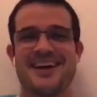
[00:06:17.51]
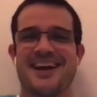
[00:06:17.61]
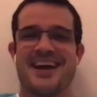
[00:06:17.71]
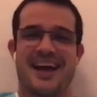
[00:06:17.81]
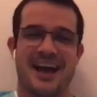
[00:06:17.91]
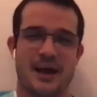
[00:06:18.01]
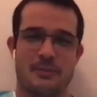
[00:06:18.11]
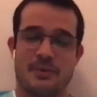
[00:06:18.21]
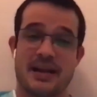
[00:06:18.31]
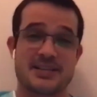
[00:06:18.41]
But I
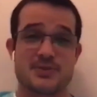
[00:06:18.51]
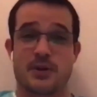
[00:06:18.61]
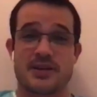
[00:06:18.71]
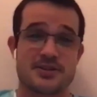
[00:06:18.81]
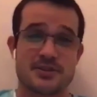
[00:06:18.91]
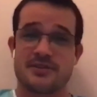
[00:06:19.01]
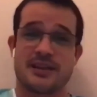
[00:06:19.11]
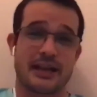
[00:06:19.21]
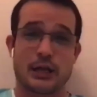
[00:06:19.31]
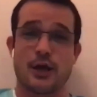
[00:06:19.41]
just wanted to like
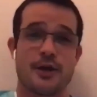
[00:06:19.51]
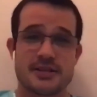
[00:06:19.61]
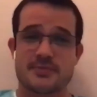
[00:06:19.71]
learn as much